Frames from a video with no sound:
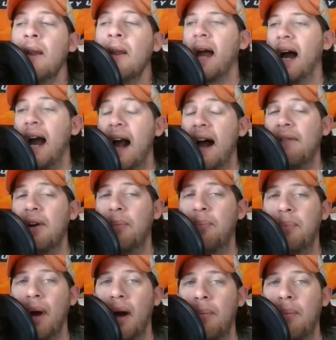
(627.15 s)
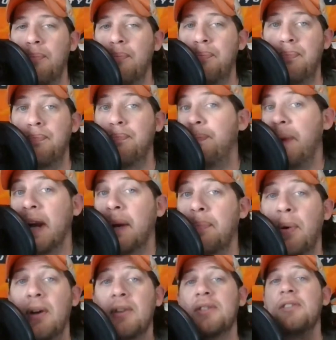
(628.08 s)
I have a big
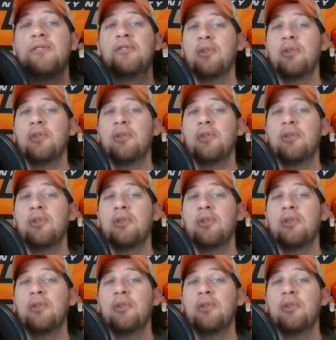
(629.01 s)
person